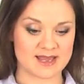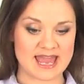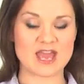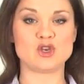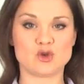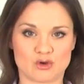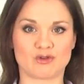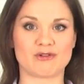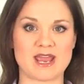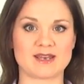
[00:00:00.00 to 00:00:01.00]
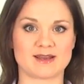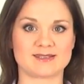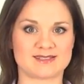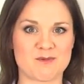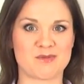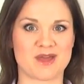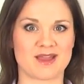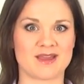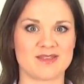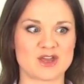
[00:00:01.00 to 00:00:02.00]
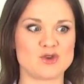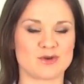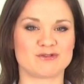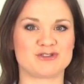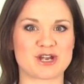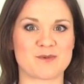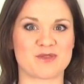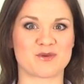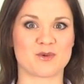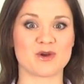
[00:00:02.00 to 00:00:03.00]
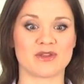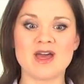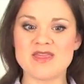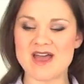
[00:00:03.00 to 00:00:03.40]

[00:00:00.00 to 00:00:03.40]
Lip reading: and you create a something that you can share with the world?